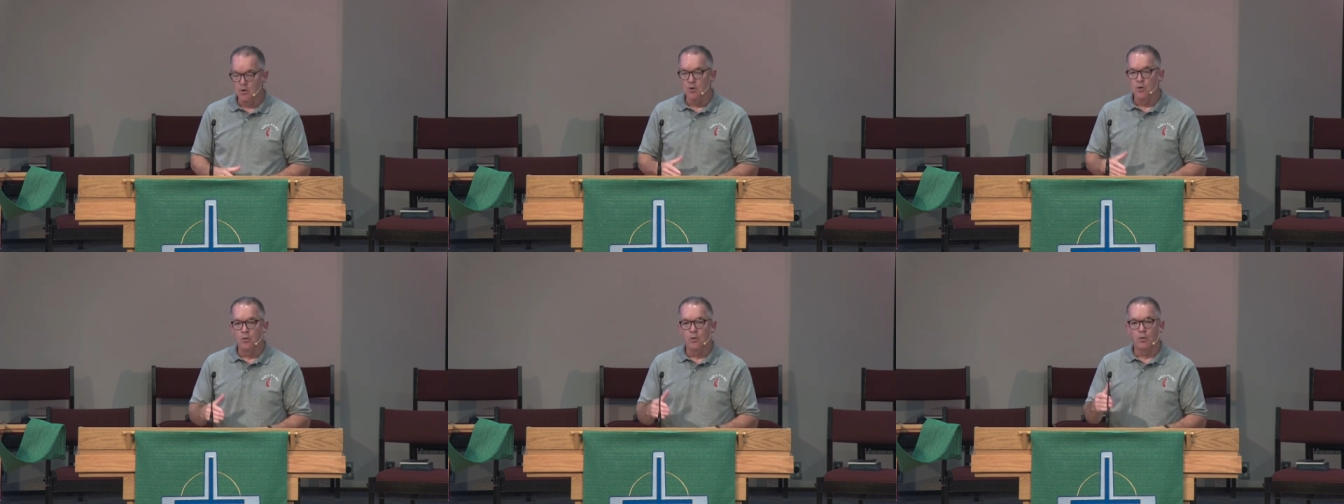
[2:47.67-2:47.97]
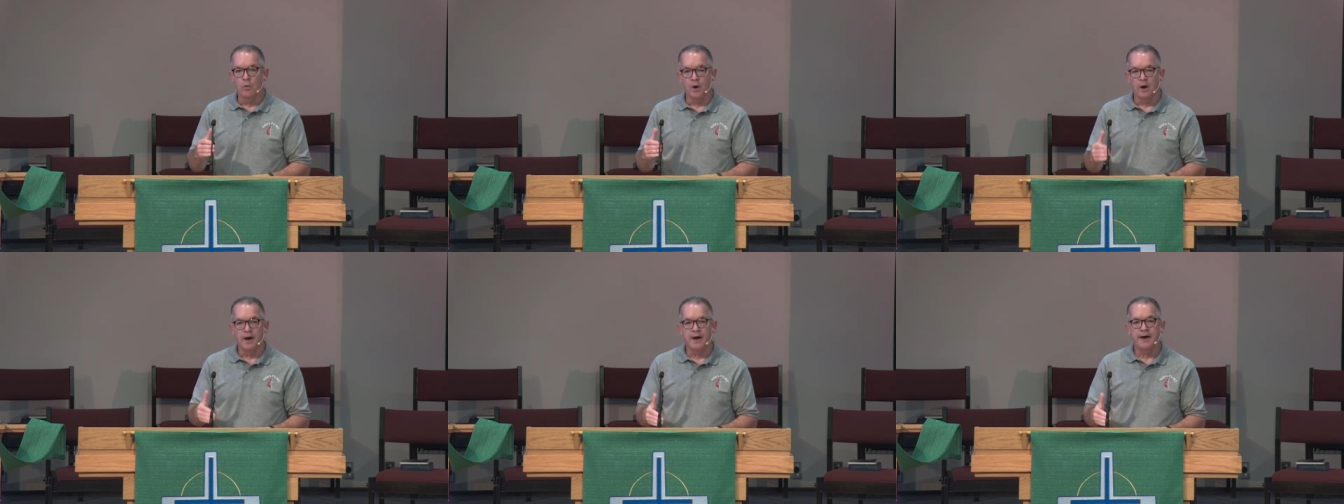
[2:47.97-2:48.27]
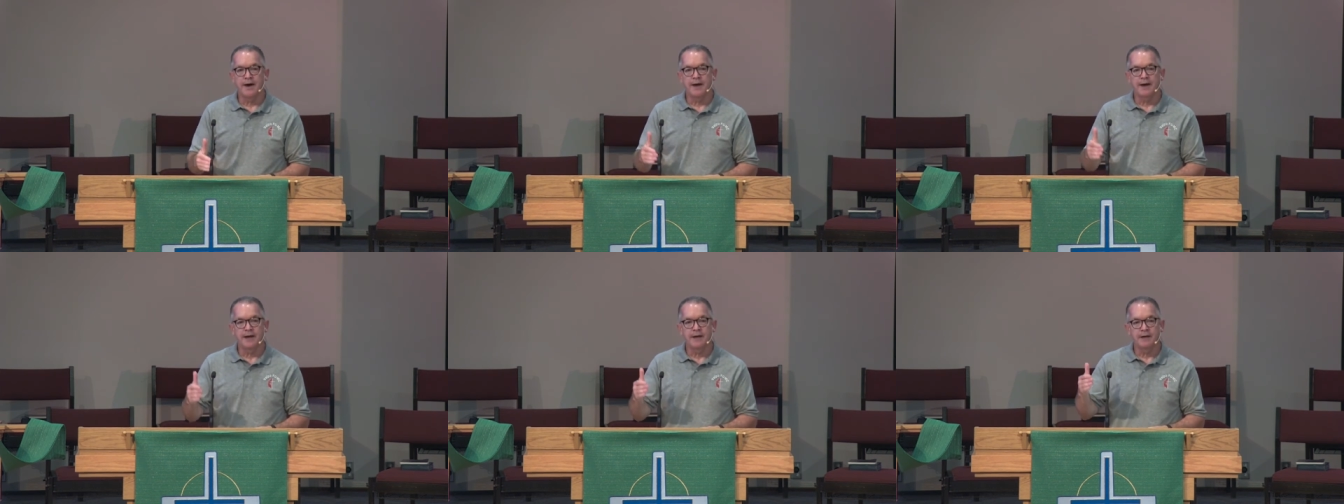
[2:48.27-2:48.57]

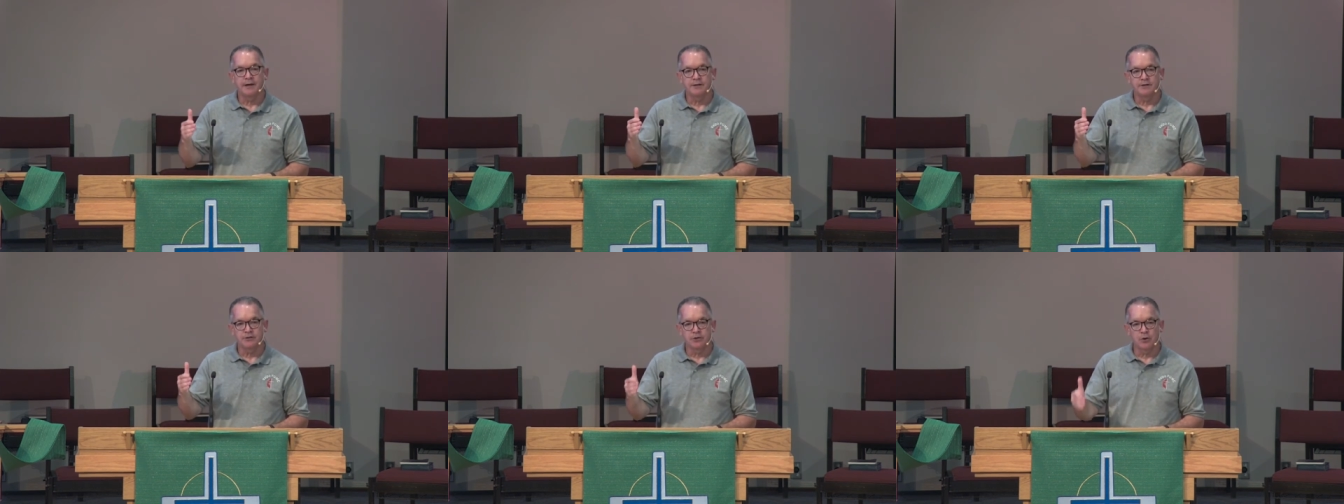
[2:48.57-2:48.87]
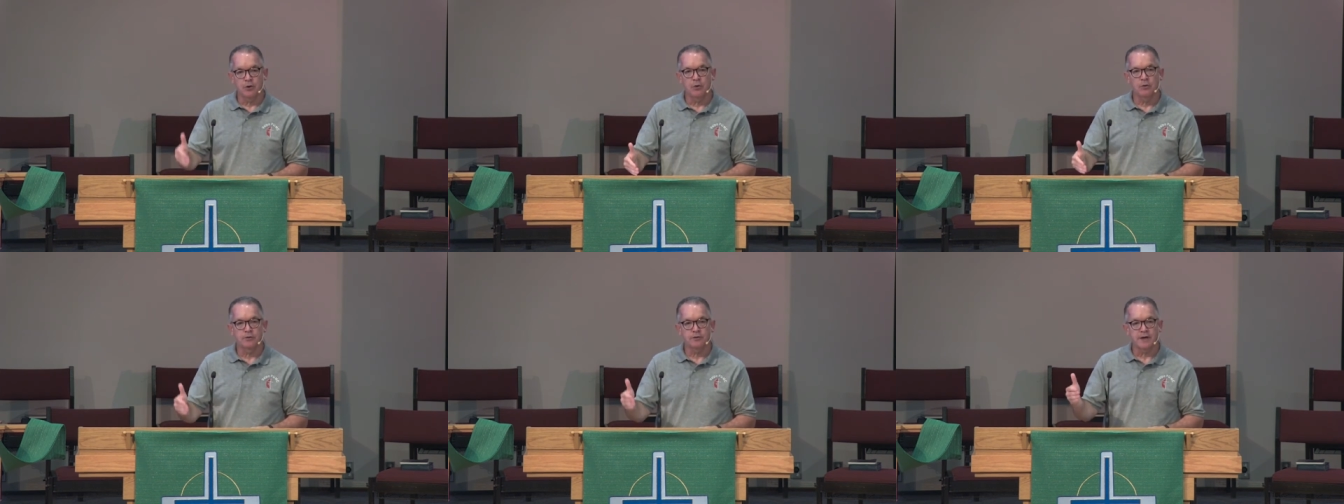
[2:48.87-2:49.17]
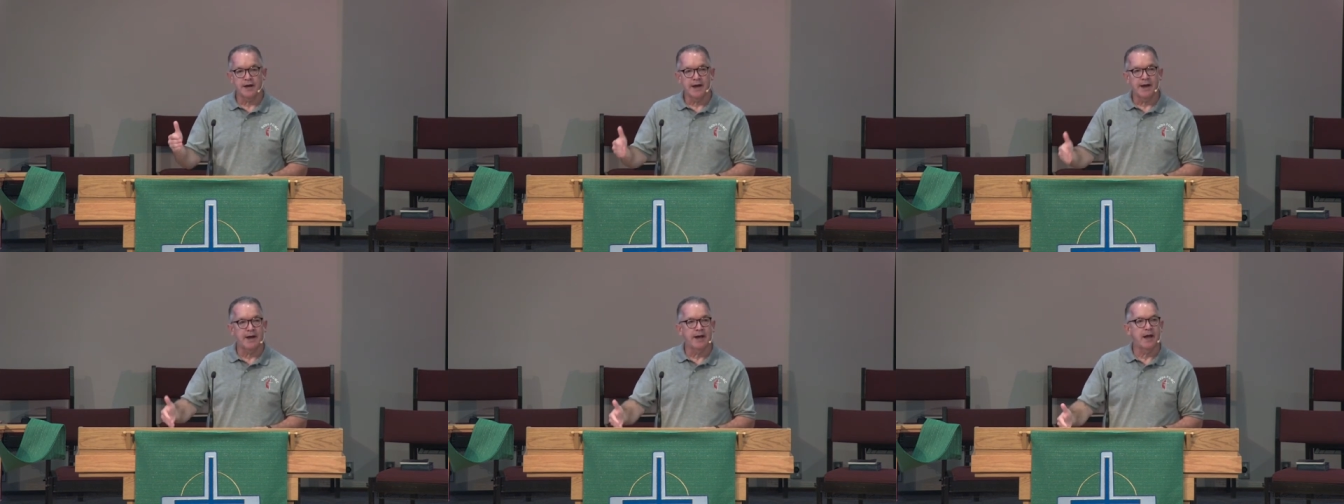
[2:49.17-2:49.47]
Why don't
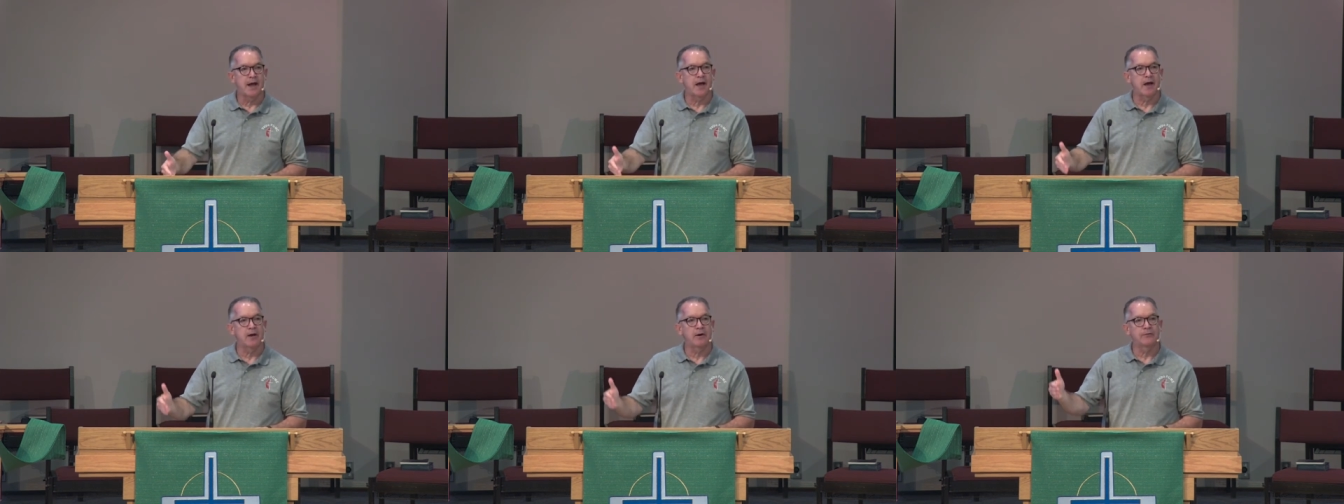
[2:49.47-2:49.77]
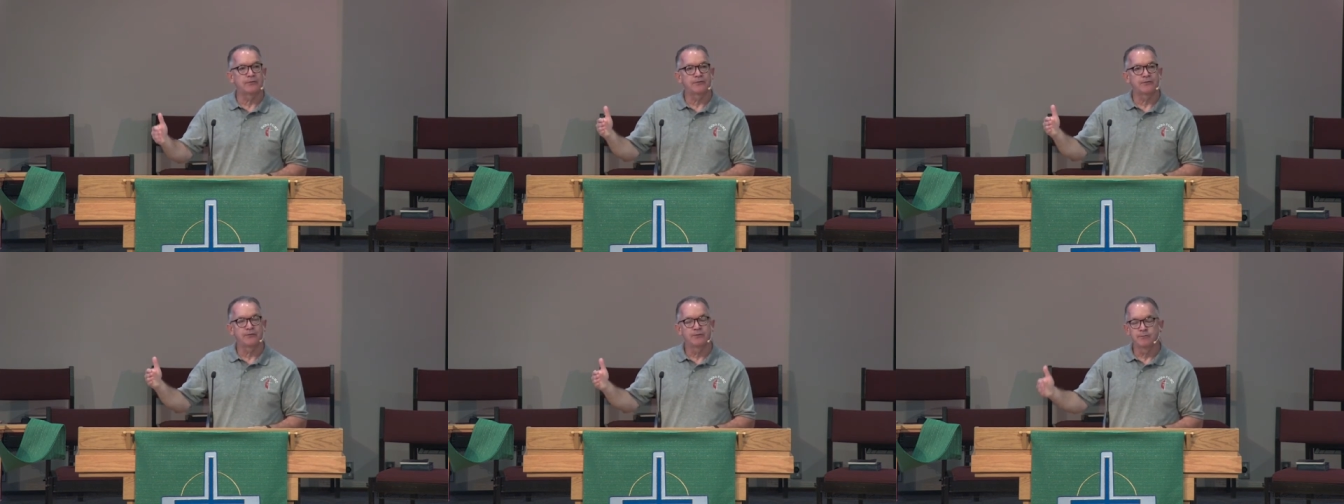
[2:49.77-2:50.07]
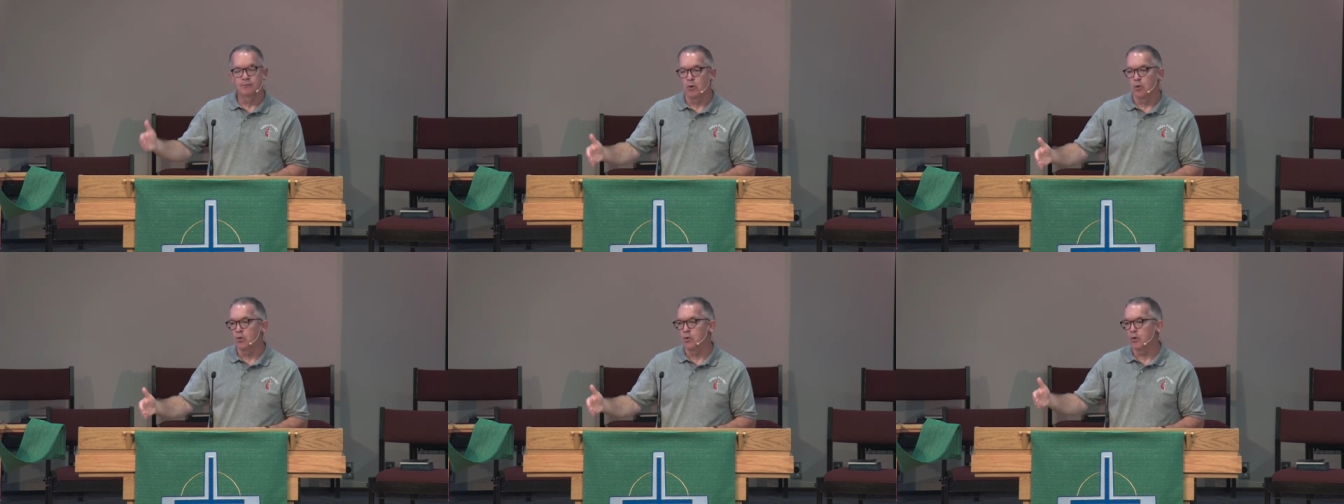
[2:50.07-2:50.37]
I have
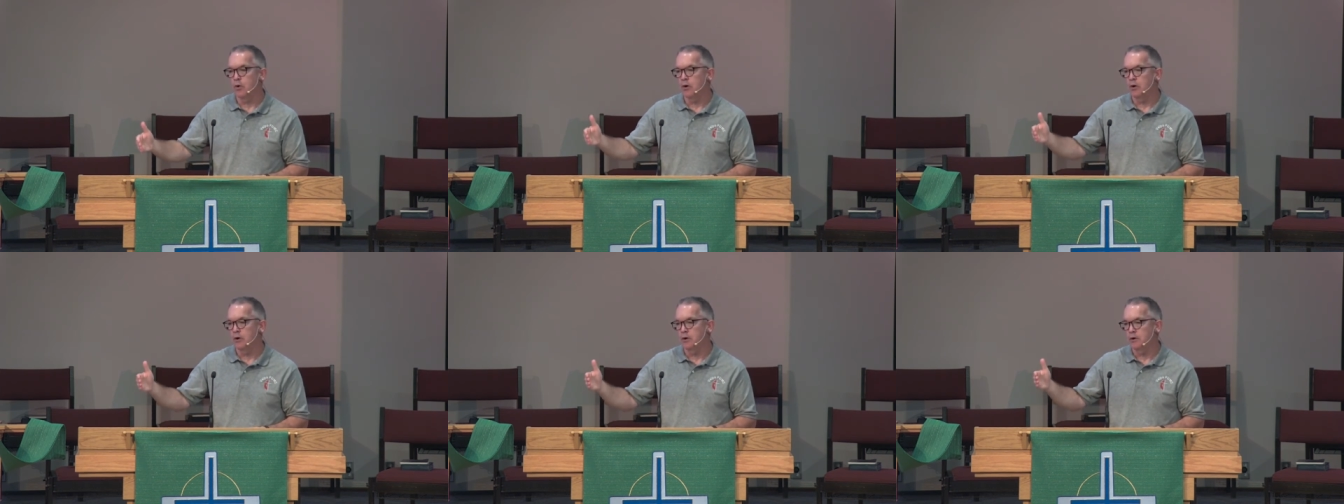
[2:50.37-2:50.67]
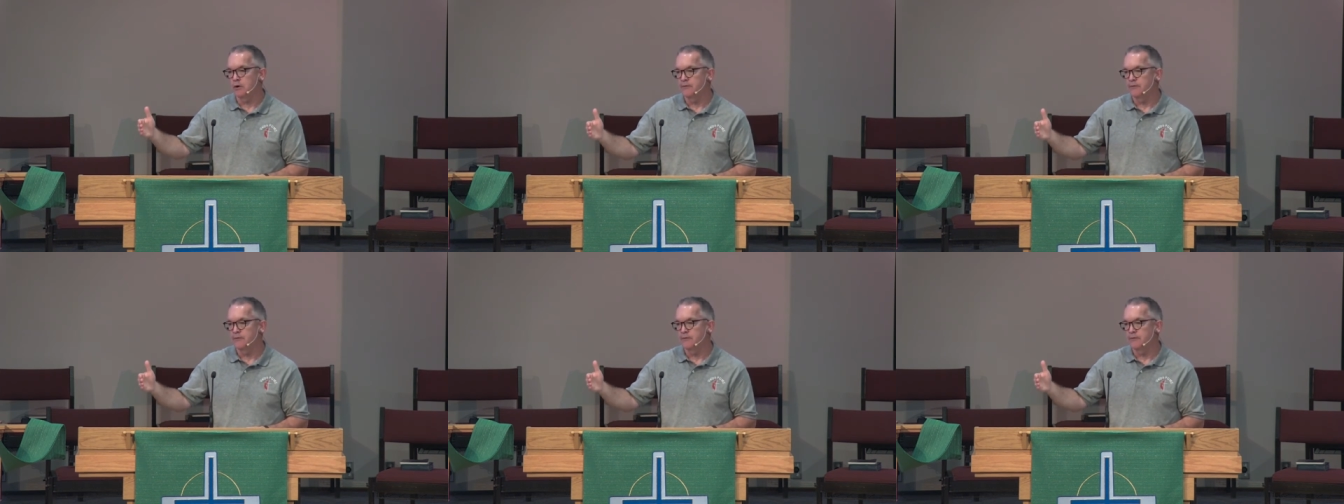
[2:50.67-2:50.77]
more